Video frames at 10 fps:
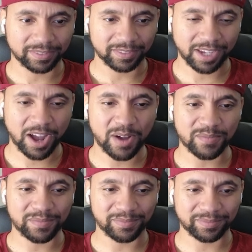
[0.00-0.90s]
Yep.
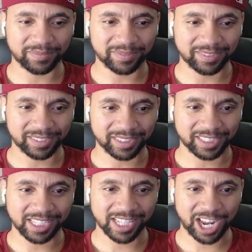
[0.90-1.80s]

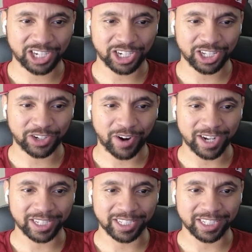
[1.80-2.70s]
Cause that shit look
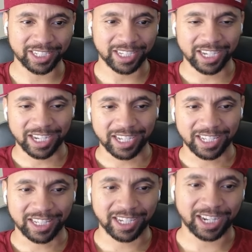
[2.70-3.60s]
crazy.
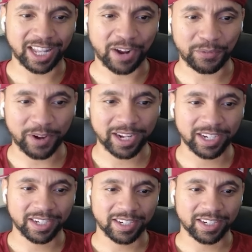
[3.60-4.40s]
Looking like Freddy